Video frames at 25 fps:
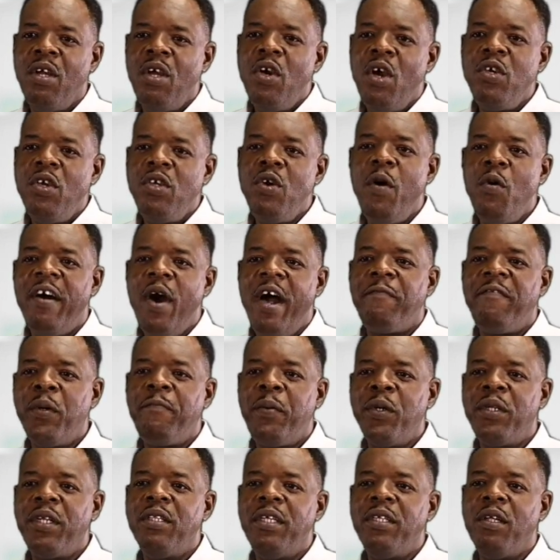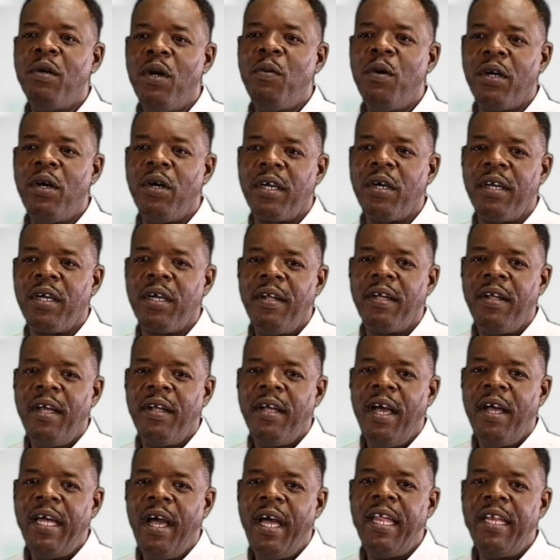You have put in the work,
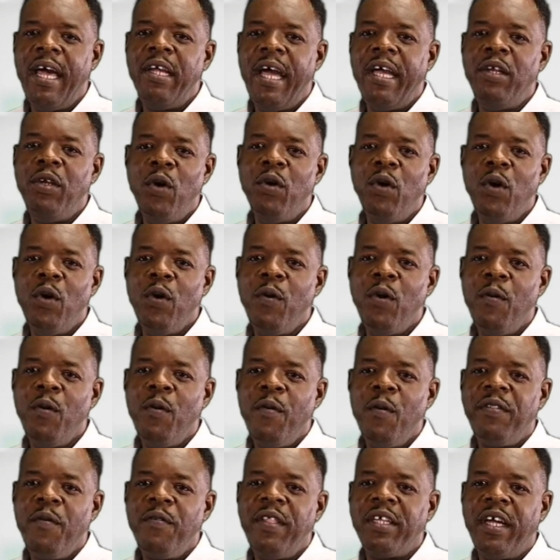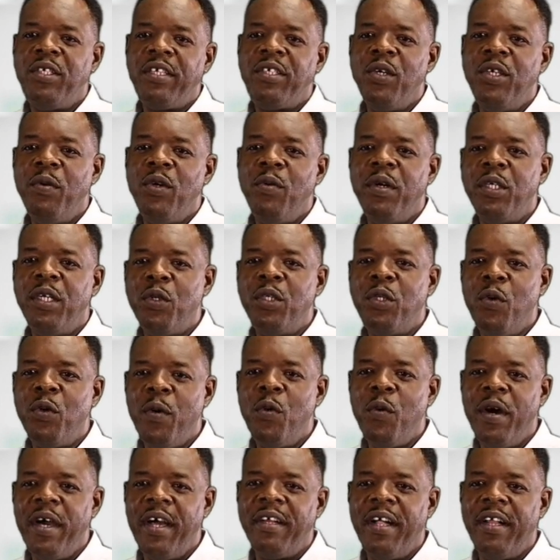and I know that you will do
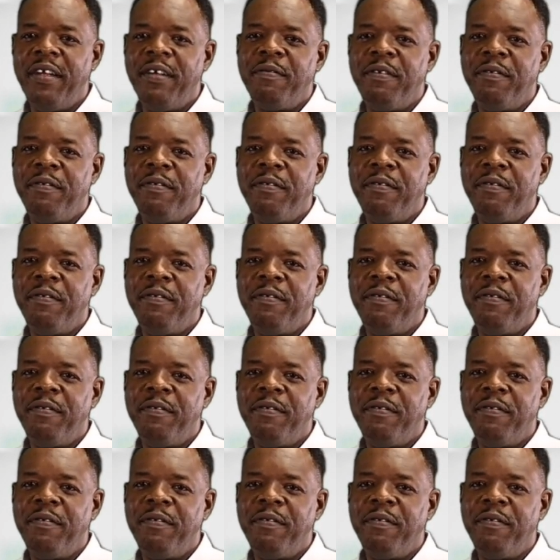well.